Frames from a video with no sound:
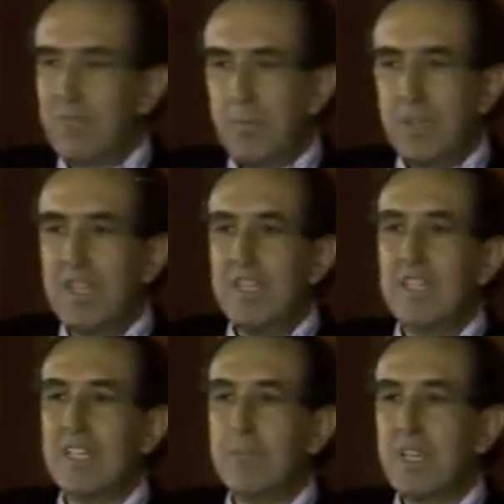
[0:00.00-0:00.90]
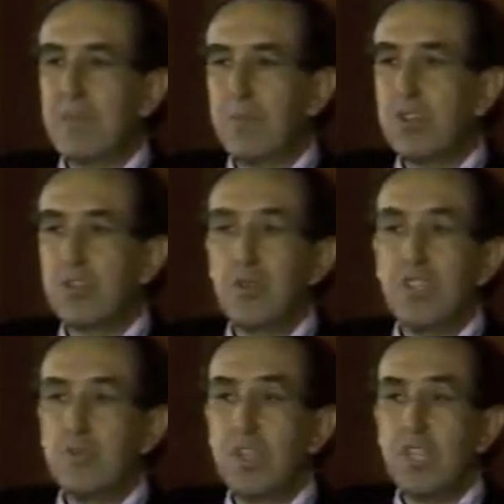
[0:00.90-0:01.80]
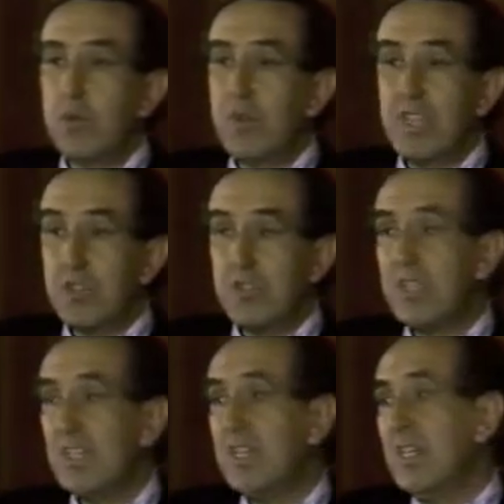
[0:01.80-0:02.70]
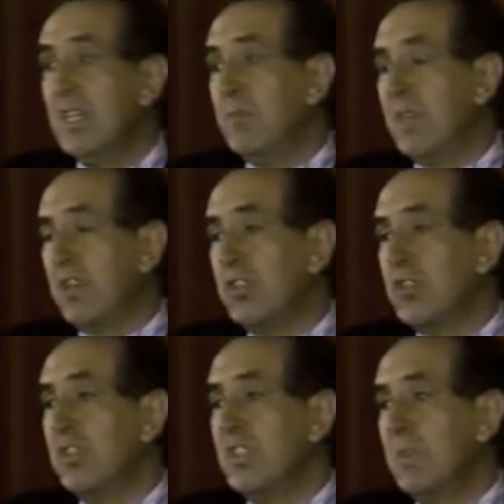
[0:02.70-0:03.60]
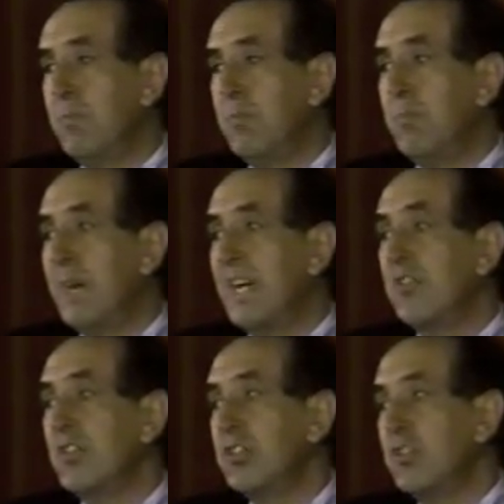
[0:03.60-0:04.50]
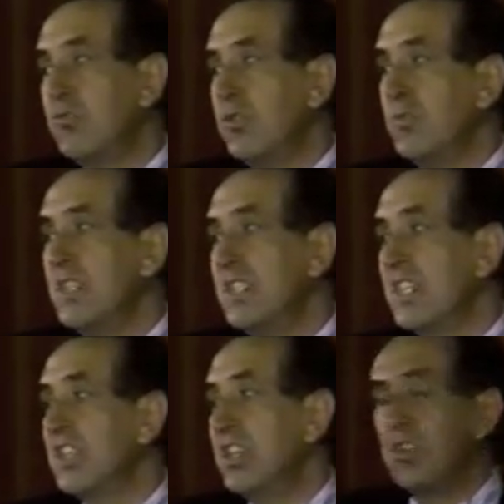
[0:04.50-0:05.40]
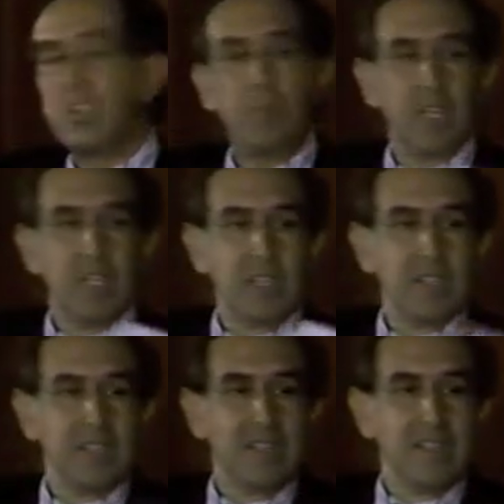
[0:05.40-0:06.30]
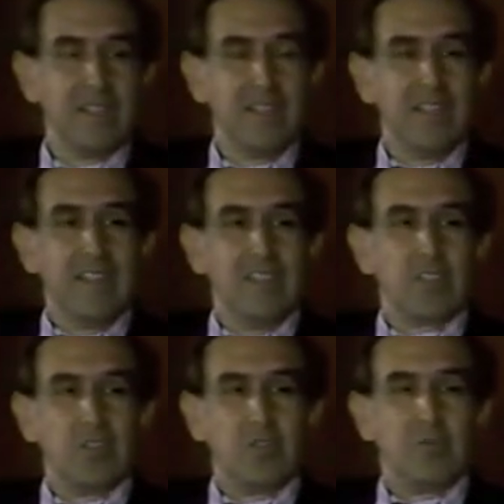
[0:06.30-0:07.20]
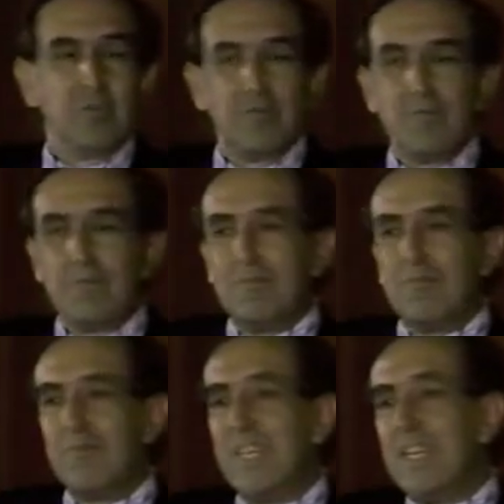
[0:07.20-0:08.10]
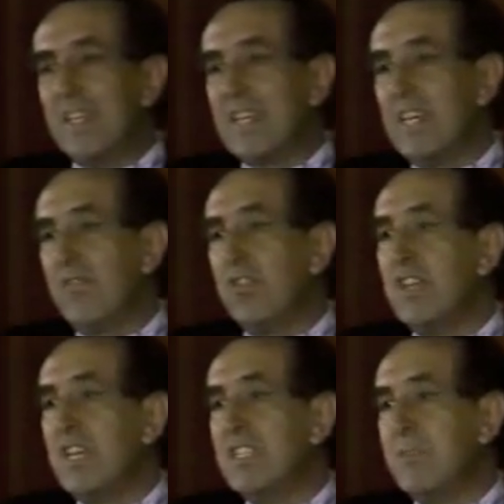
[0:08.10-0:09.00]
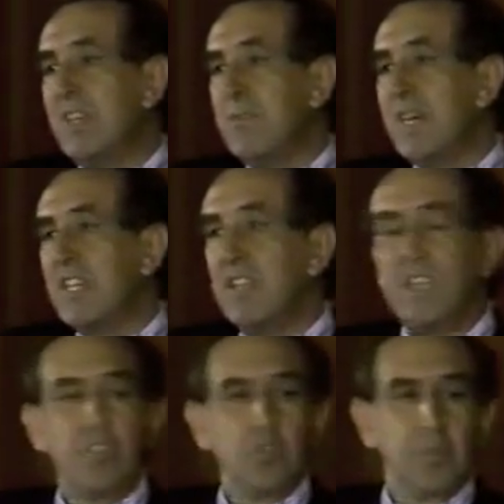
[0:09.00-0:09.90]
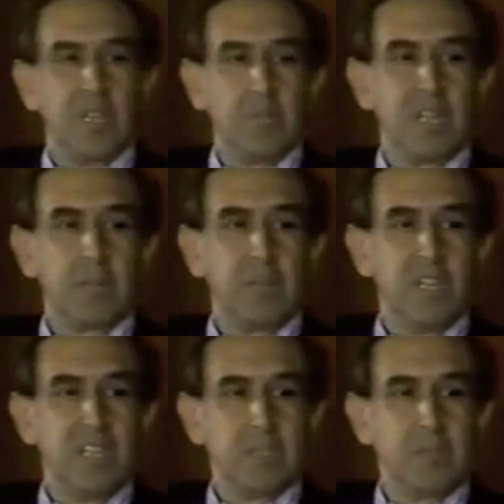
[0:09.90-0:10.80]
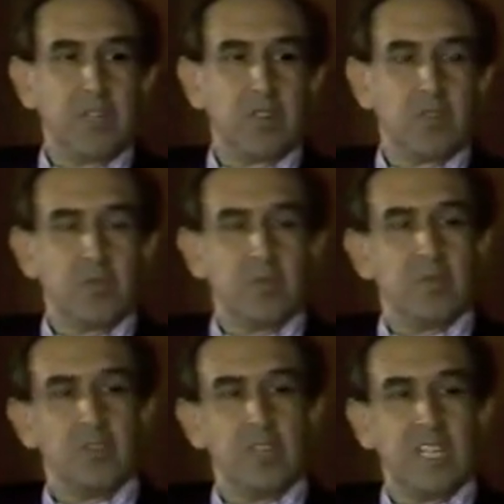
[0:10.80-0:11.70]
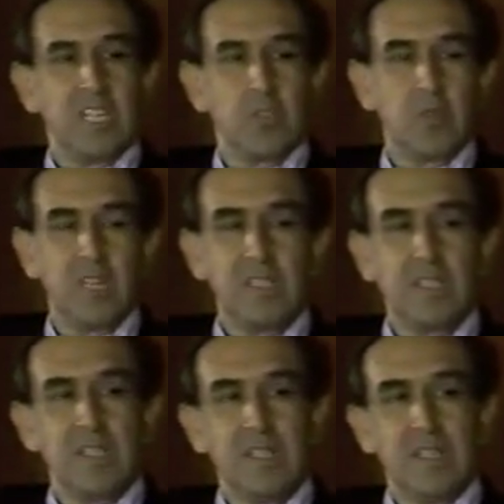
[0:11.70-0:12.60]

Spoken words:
Typically, they are a brick box with no windows, because the back of the showrooms is the exterior of the building. So in California, it's a very bad idea to build brick buildings, because during earthquakes,